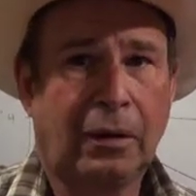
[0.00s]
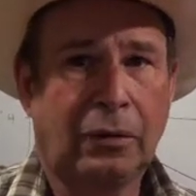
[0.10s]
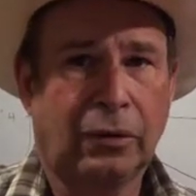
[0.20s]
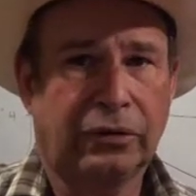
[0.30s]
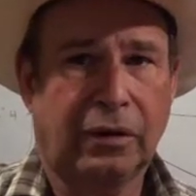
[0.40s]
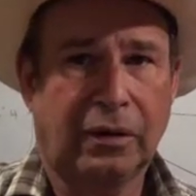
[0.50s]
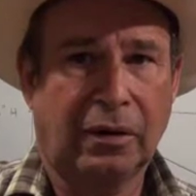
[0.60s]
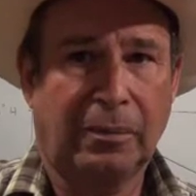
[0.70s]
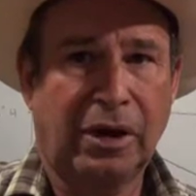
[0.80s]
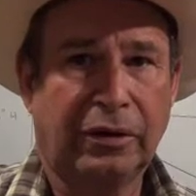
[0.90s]
with
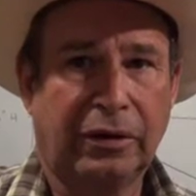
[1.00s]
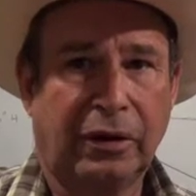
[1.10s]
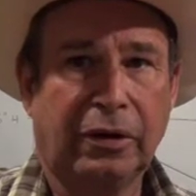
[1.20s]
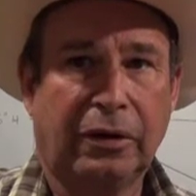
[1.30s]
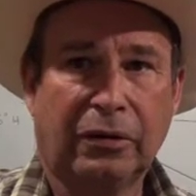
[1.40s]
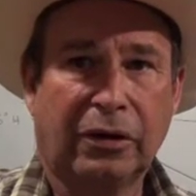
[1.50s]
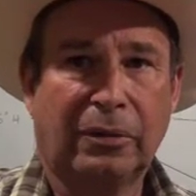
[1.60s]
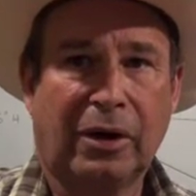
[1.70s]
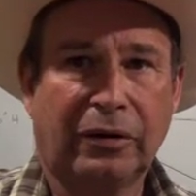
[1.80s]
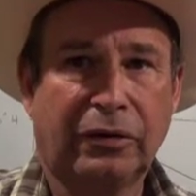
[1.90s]
a button here, and he'll come
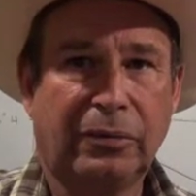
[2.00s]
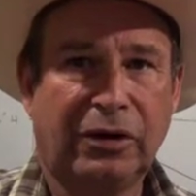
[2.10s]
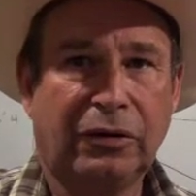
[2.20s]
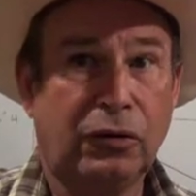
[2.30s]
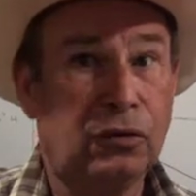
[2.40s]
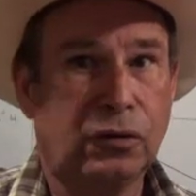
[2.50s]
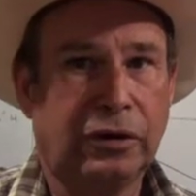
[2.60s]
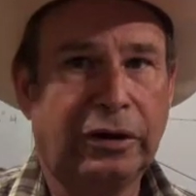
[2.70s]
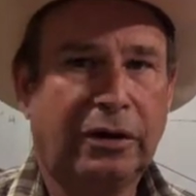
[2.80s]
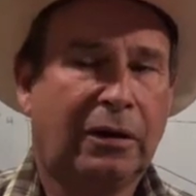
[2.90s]
right to me,
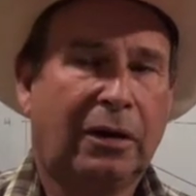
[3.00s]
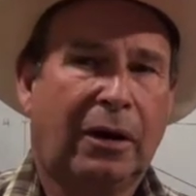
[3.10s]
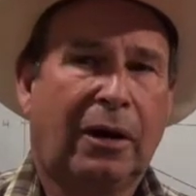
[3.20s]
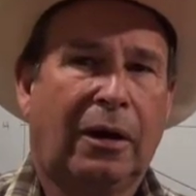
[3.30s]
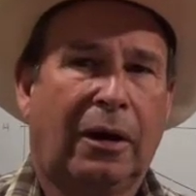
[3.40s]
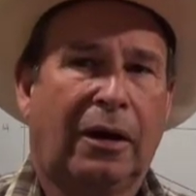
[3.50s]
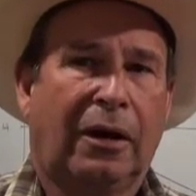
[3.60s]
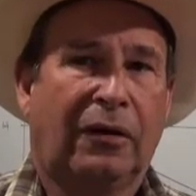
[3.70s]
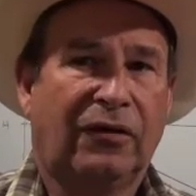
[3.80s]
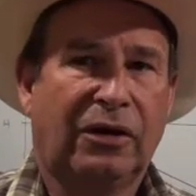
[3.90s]
usually.
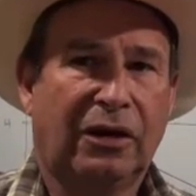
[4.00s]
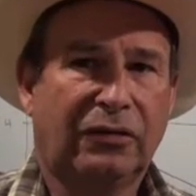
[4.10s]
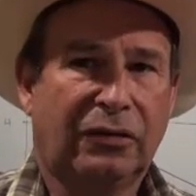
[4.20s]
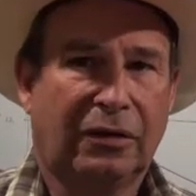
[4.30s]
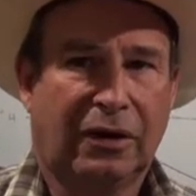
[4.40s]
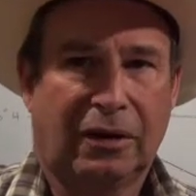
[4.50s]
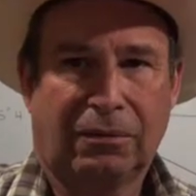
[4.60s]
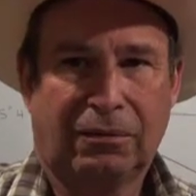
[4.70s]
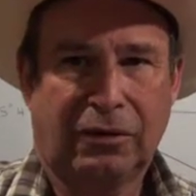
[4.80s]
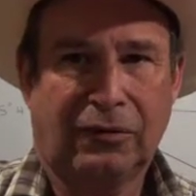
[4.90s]
If he doesn't, then I
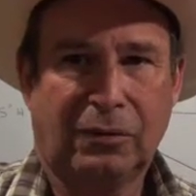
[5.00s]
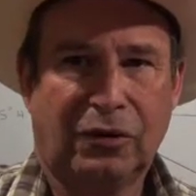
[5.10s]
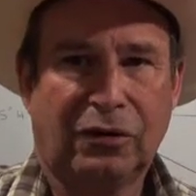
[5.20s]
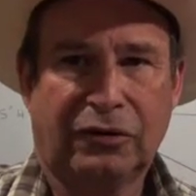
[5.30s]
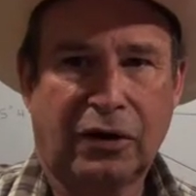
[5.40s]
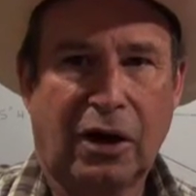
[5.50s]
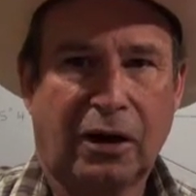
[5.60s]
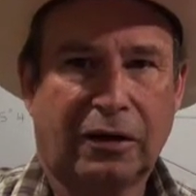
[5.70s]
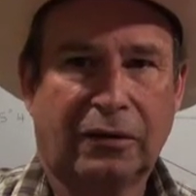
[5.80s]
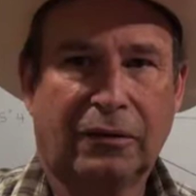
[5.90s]
give him a little
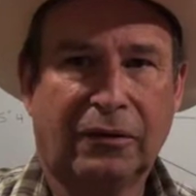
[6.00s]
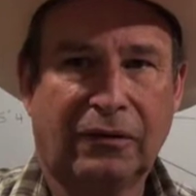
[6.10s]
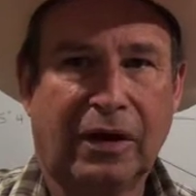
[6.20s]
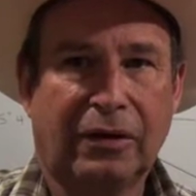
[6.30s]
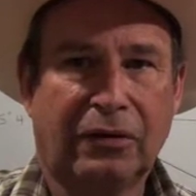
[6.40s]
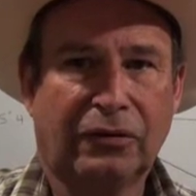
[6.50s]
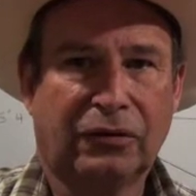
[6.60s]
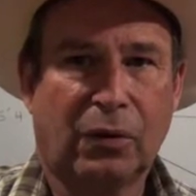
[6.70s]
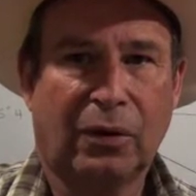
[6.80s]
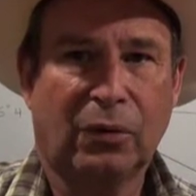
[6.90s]
shock, and if that doesn't
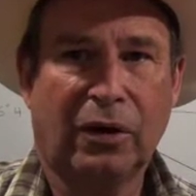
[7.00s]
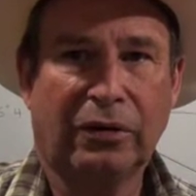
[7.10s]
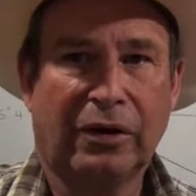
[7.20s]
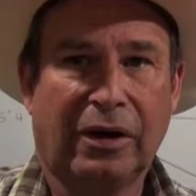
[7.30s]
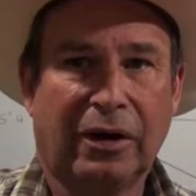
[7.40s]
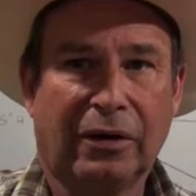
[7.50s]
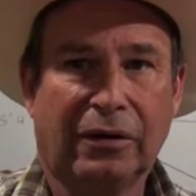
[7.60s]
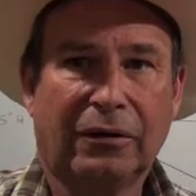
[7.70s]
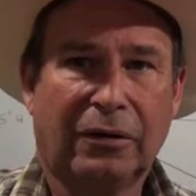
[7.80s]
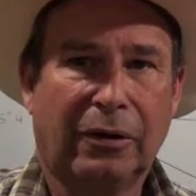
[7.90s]
squirm away, then I
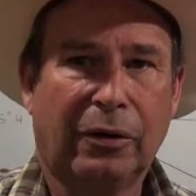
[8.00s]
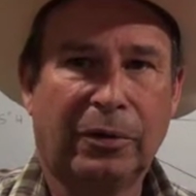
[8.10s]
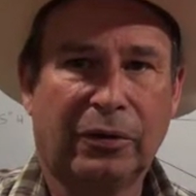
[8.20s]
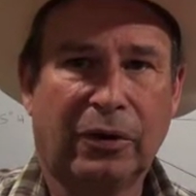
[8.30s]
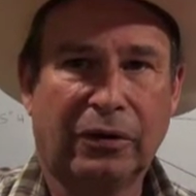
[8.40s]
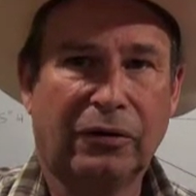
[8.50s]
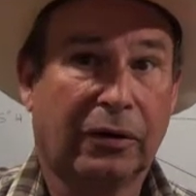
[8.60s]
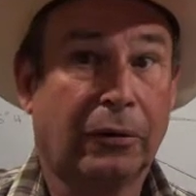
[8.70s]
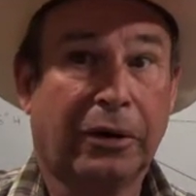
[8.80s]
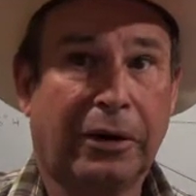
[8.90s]
gotta load up in the Ranger and
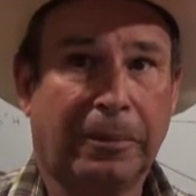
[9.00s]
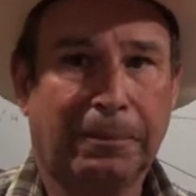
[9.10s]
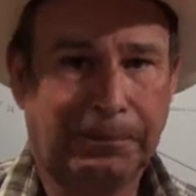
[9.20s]
go get him.